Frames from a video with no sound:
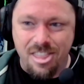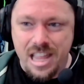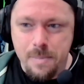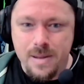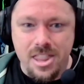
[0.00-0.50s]

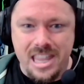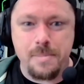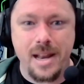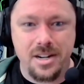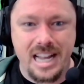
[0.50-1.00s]

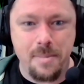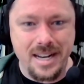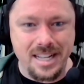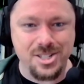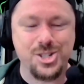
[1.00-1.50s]
Themed
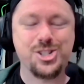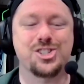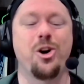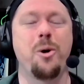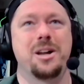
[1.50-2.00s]
entertainment is
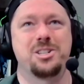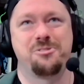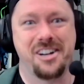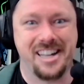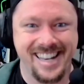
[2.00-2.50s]
so much
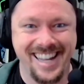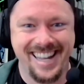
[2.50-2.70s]
fun.